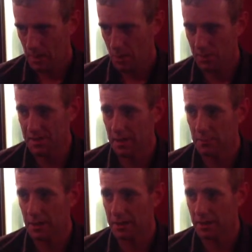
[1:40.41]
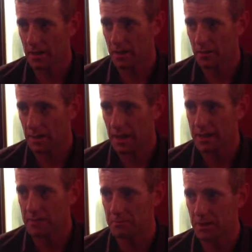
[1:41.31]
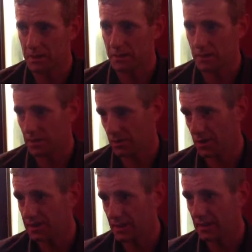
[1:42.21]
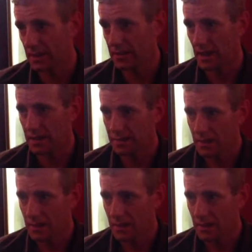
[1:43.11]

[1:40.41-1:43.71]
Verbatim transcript: We celebrated our millennium in the year 1988.